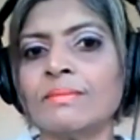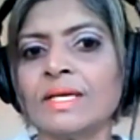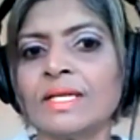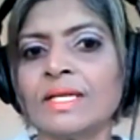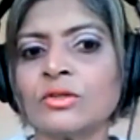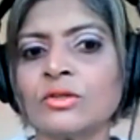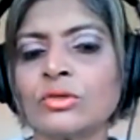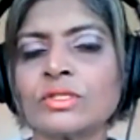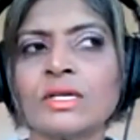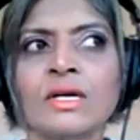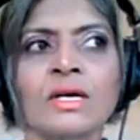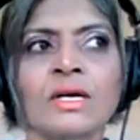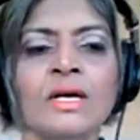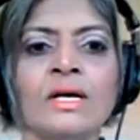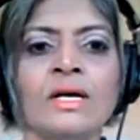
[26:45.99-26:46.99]
And I thought,
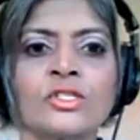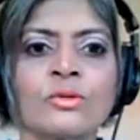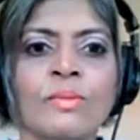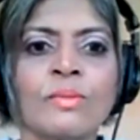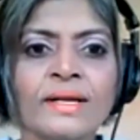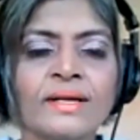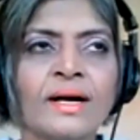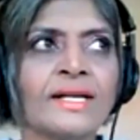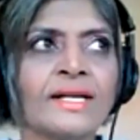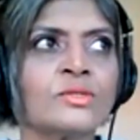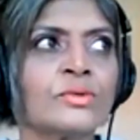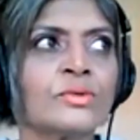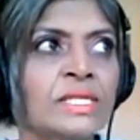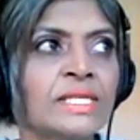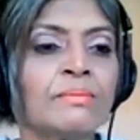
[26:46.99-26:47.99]
so my guides
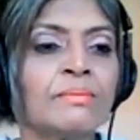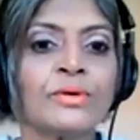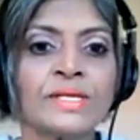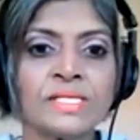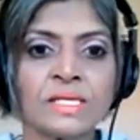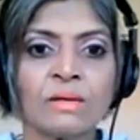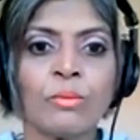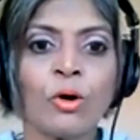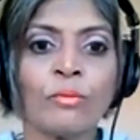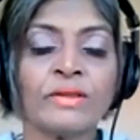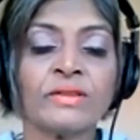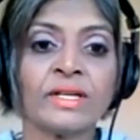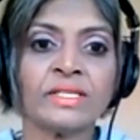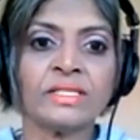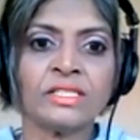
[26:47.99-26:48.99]
were really impressing upon me
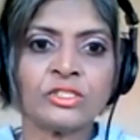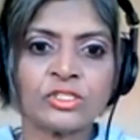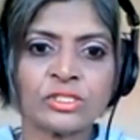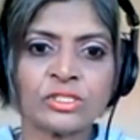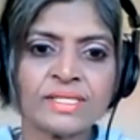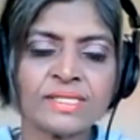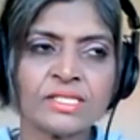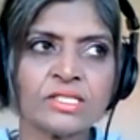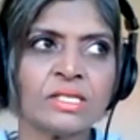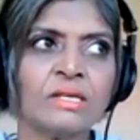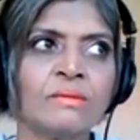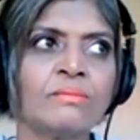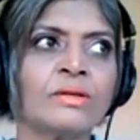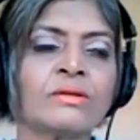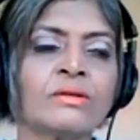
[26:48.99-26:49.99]
that I needed to listen to
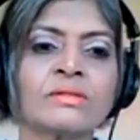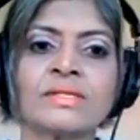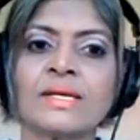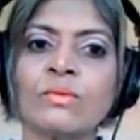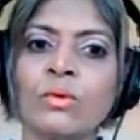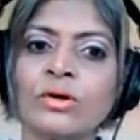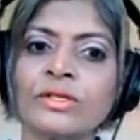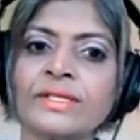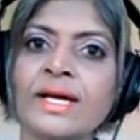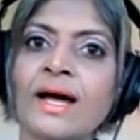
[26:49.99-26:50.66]
him because they wanted